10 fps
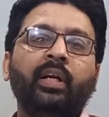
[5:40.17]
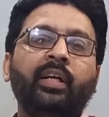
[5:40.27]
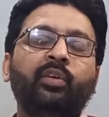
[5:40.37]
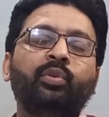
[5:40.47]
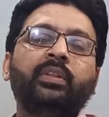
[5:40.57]

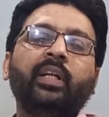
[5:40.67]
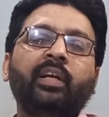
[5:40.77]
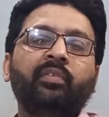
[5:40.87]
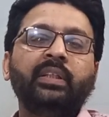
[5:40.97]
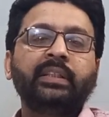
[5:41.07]
reduced
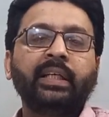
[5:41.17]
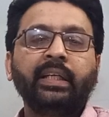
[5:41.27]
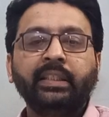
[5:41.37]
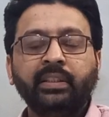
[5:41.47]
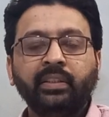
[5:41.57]
salivary
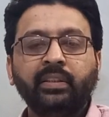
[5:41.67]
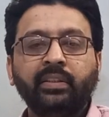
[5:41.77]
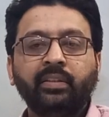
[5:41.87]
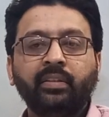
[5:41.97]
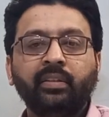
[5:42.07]

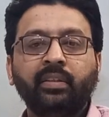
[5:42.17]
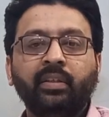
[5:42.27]
secretions,